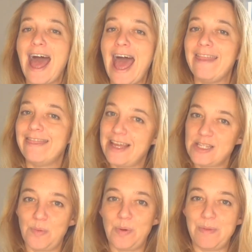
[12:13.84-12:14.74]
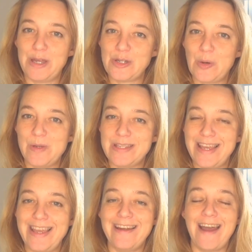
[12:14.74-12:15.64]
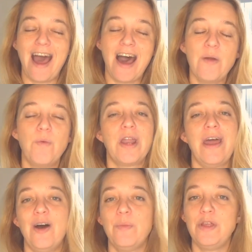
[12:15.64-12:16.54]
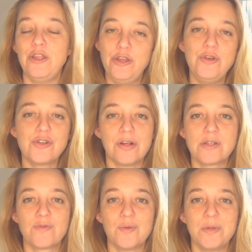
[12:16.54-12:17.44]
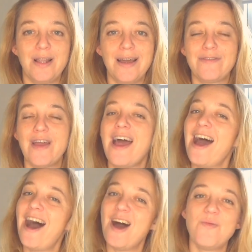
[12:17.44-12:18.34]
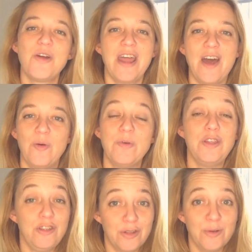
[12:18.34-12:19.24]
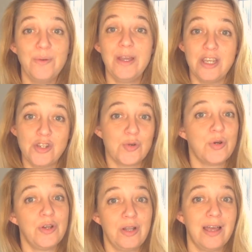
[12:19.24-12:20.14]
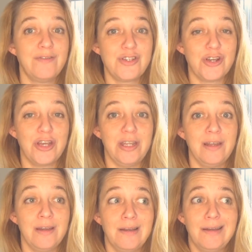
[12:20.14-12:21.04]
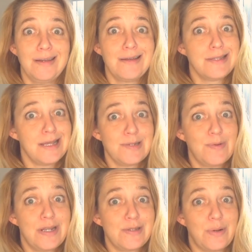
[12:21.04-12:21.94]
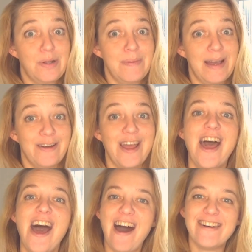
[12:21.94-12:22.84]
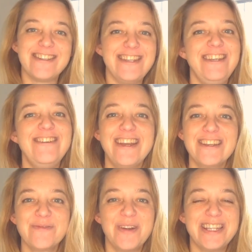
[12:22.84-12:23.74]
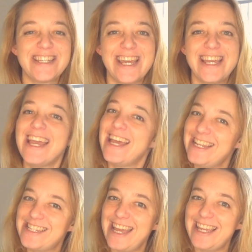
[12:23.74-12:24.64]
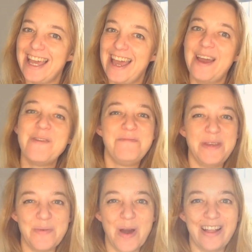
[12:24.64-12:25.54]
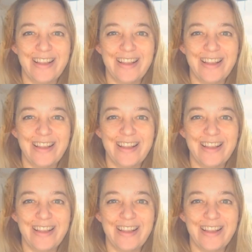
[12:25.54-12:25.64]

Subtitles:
and that's what my job is here. I want to help you transform your life. I want to help you enjoy your life's journey, because that's what it's all about. I'll see you next Wednesday. Take care. Be well.